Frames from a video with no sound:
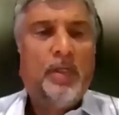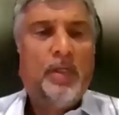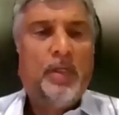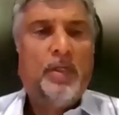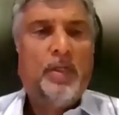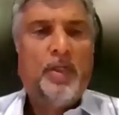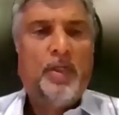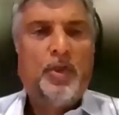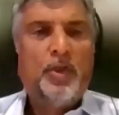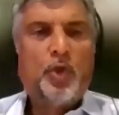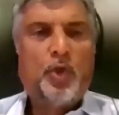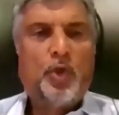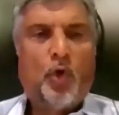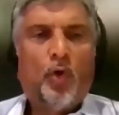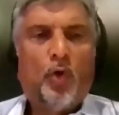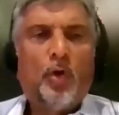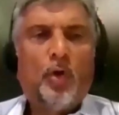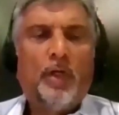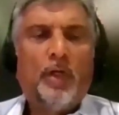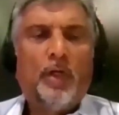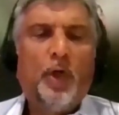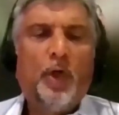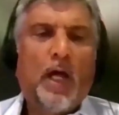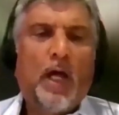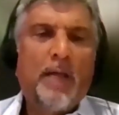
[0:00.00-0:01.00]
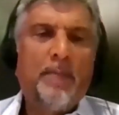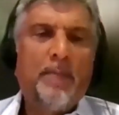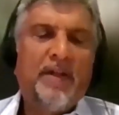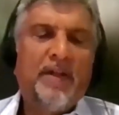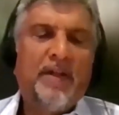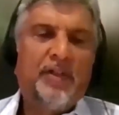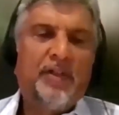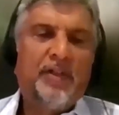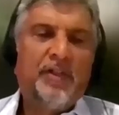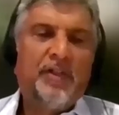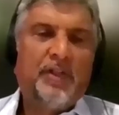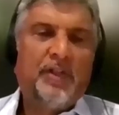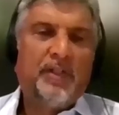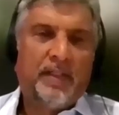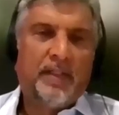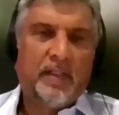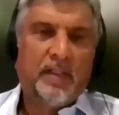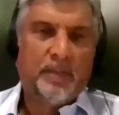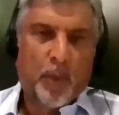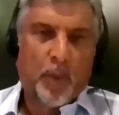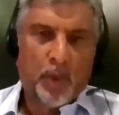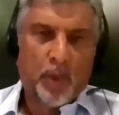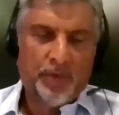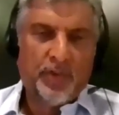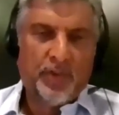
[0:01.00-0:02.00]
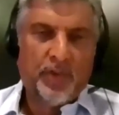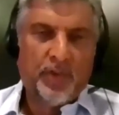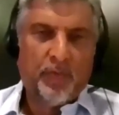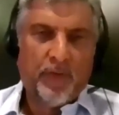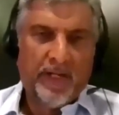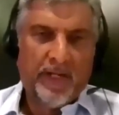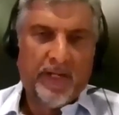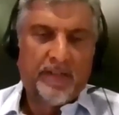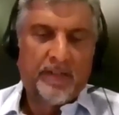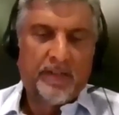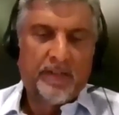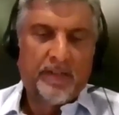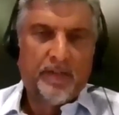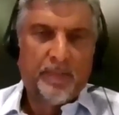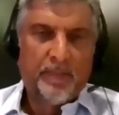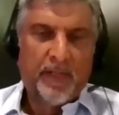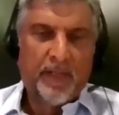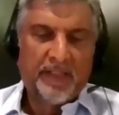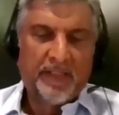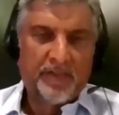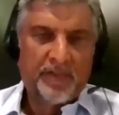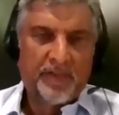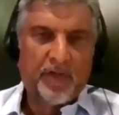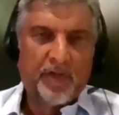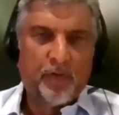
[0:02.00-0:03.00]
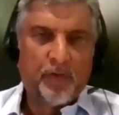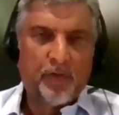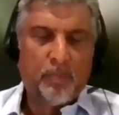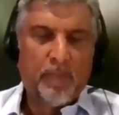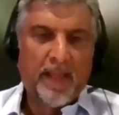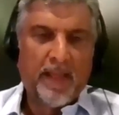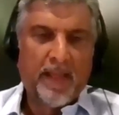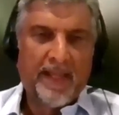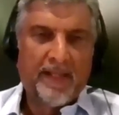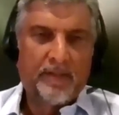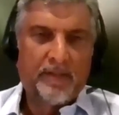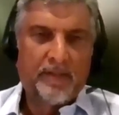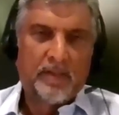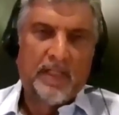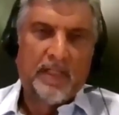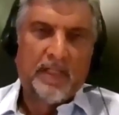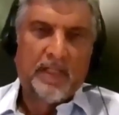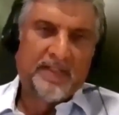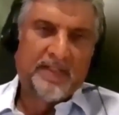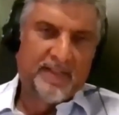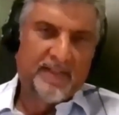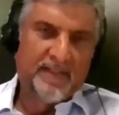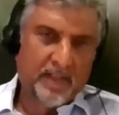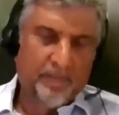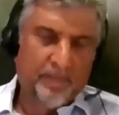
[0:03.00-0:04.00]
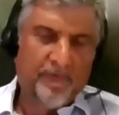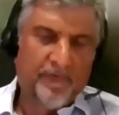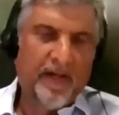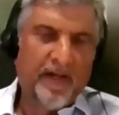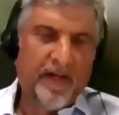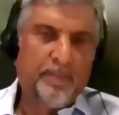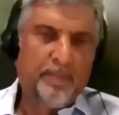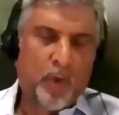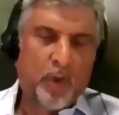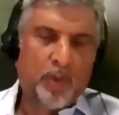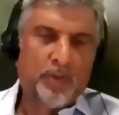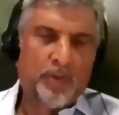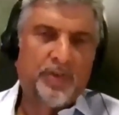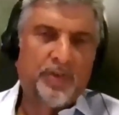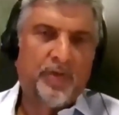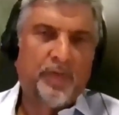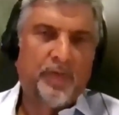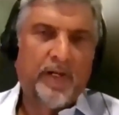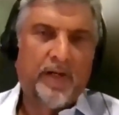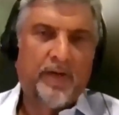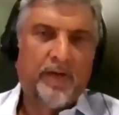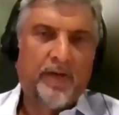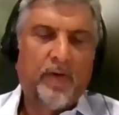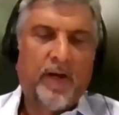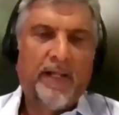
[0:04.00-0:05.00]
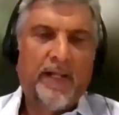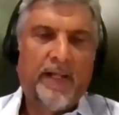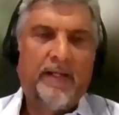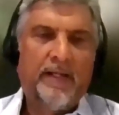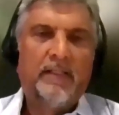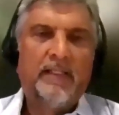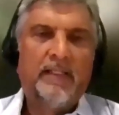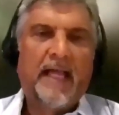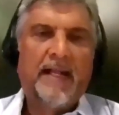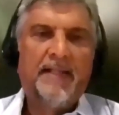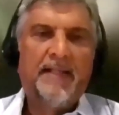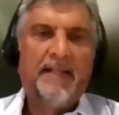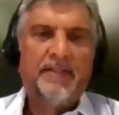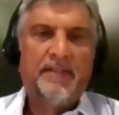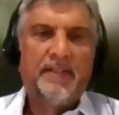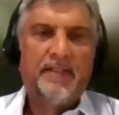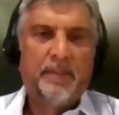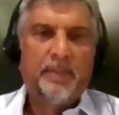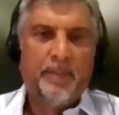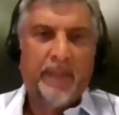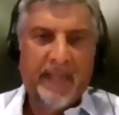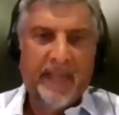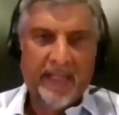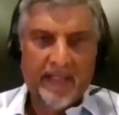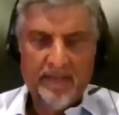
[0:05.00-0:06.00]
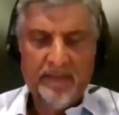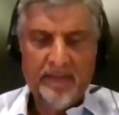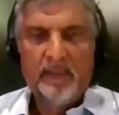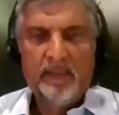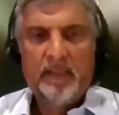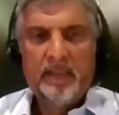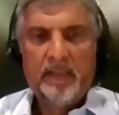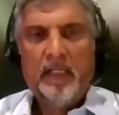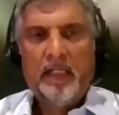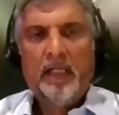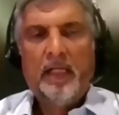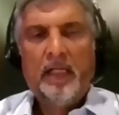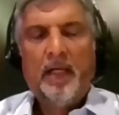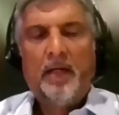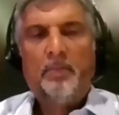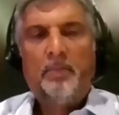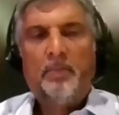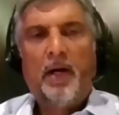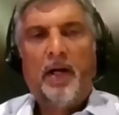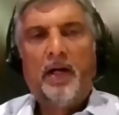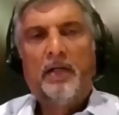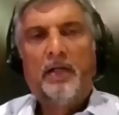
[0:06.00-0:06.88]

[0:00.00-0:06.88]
So, I mentioned the policy rate by the central banks, let's say the Fed policy rate, right? That is the base. But